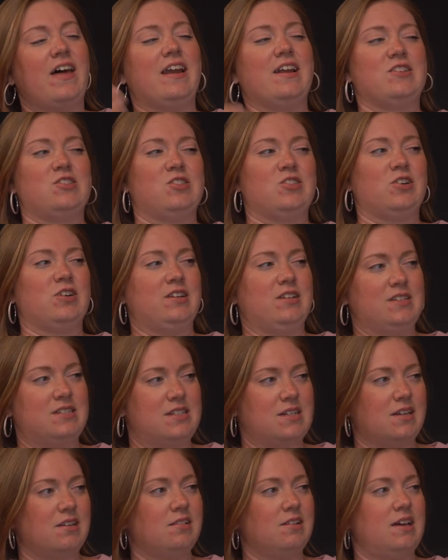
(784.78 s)
has started
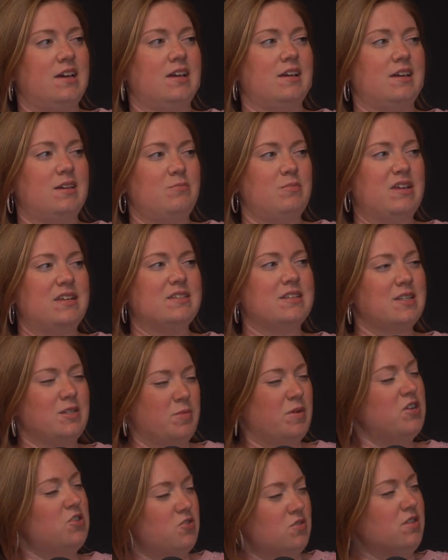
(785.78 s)
to click and make sense.
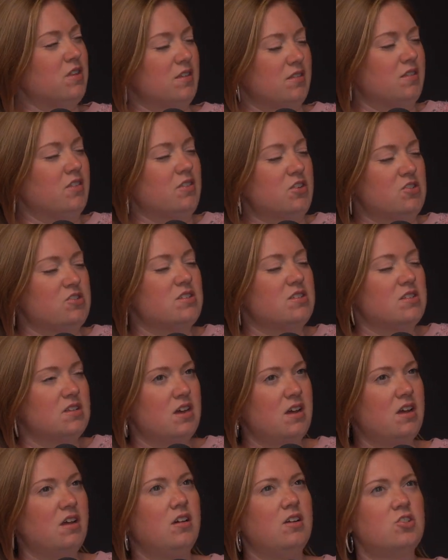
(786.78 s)
But I do think that there's
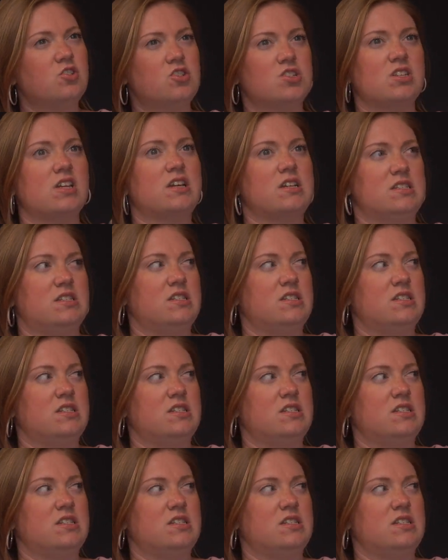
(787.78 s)
just a lot of